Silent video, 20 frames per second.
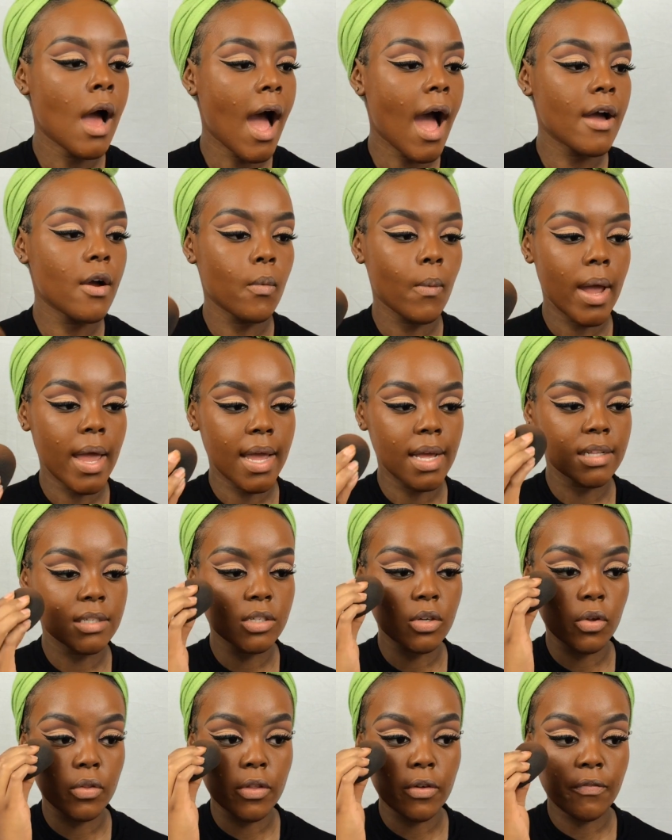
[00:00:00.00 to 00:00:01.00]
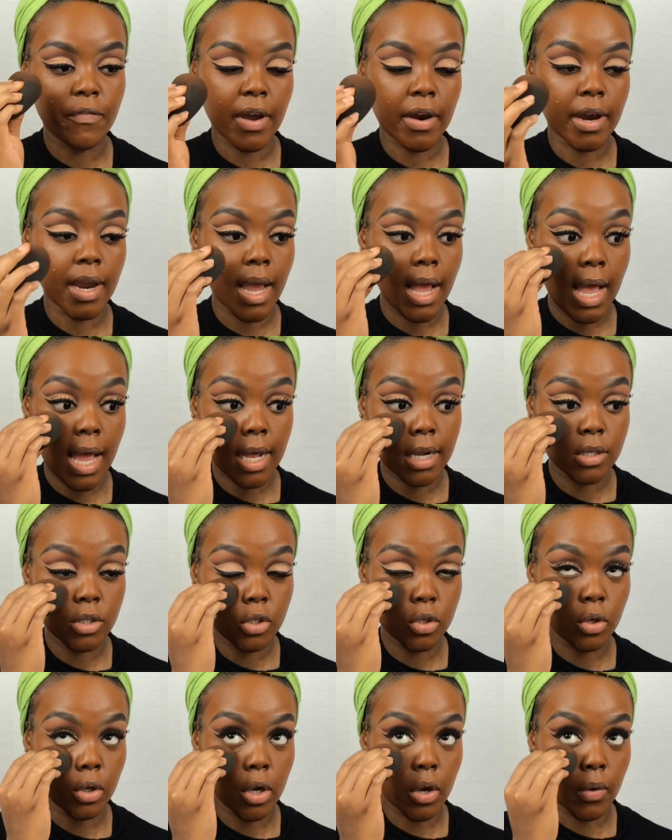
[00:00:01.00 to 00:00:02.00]
I wait until the very end
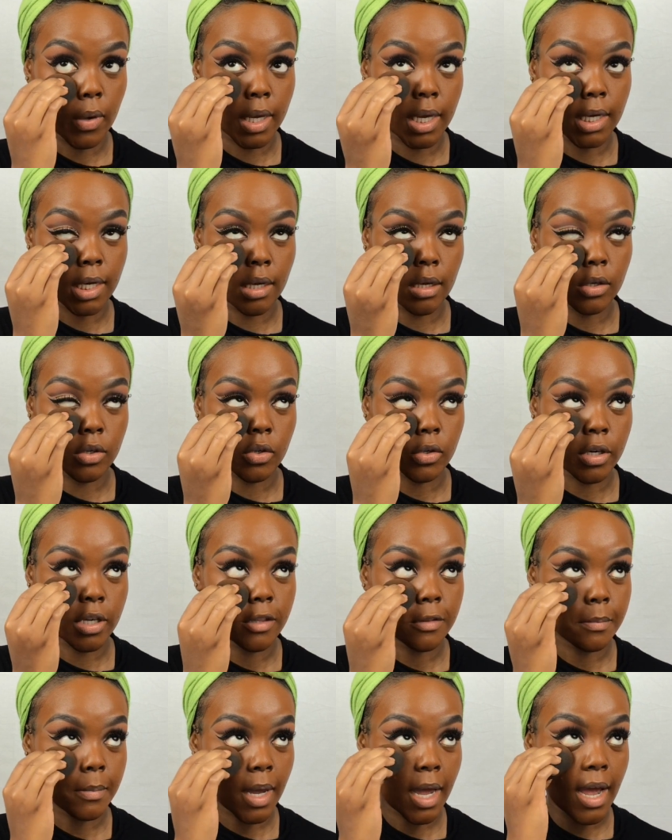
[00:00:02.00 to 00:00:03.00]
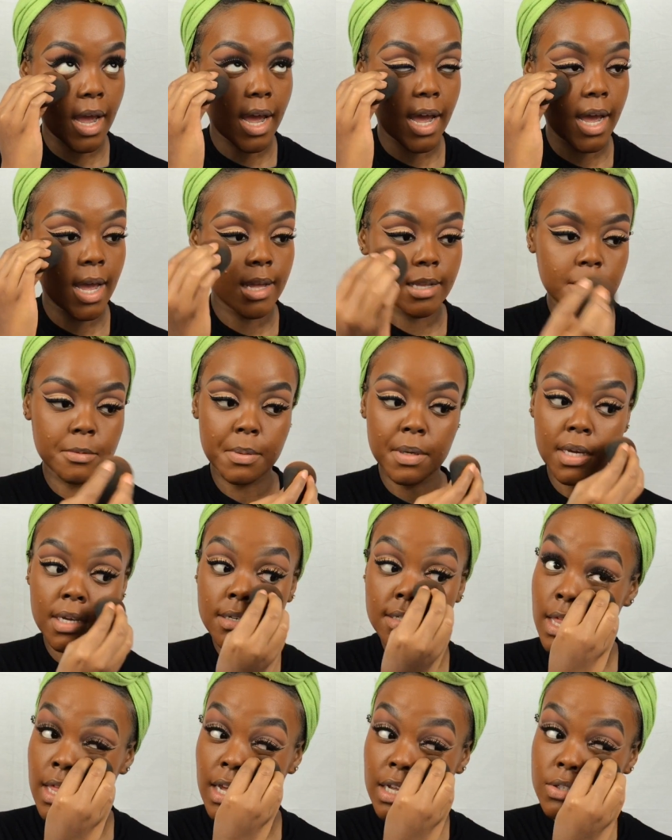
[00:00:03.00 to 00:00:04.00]
to go in underneath my eyes
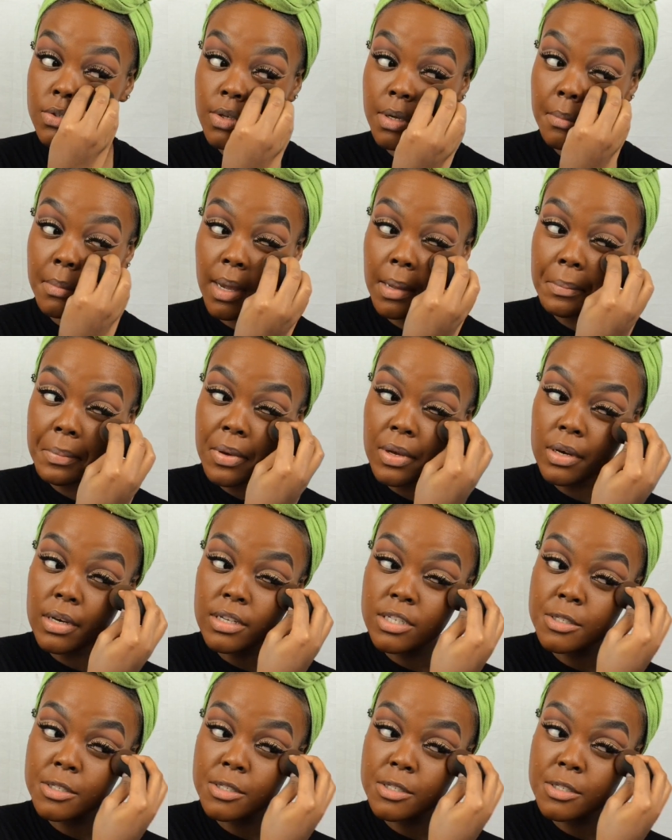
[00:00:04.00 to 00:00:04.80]
because that's when my beauty